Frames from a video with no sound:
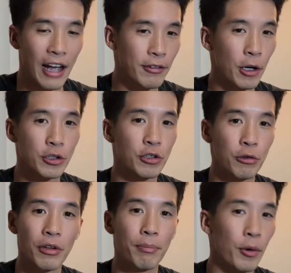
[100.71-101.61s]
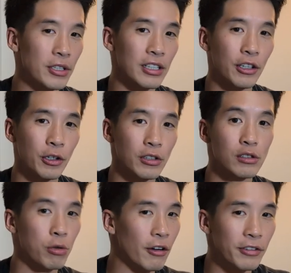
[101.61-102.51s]
I've coached through the boys and girls
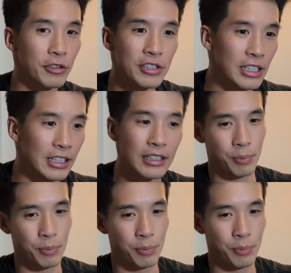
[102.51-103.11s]
12U scene.